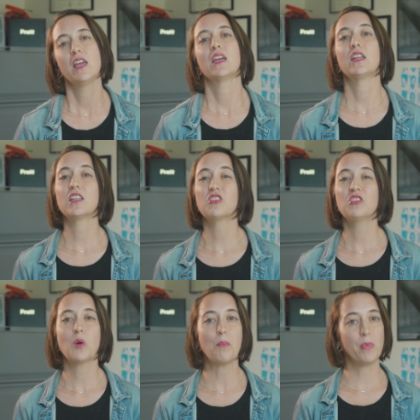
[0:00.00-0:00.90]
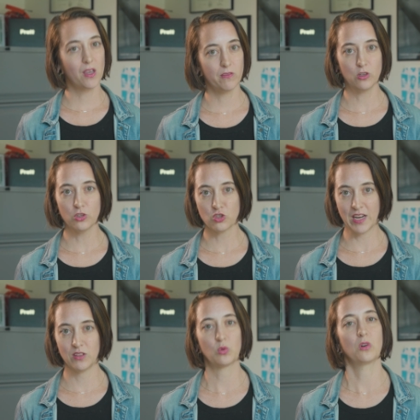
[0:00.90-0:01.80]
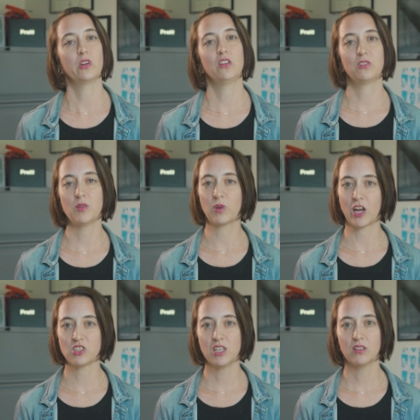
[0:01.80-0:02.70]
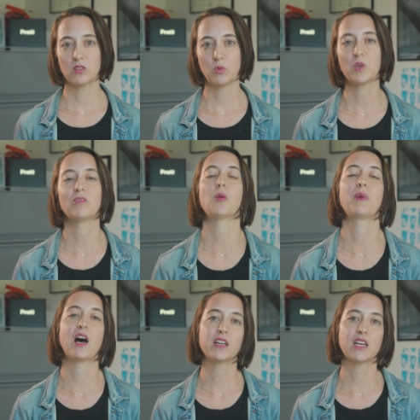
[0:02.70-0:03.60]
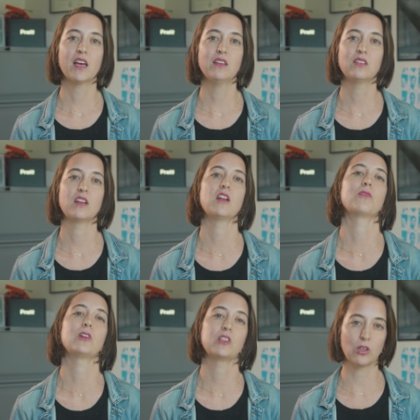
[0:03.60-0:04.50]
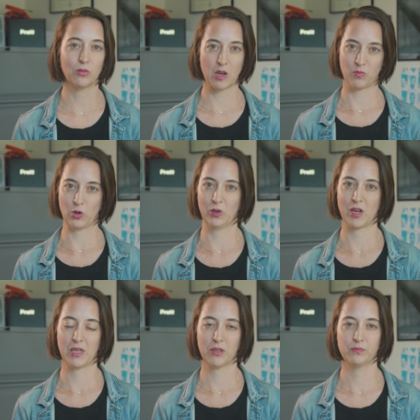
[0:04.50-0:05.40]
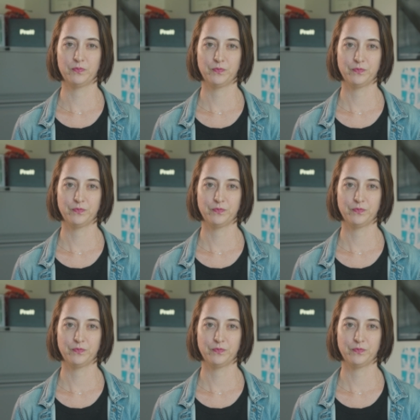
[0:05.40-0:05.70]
In addition to a pivotal trans oral history project, we run a podcast and offer year round programming.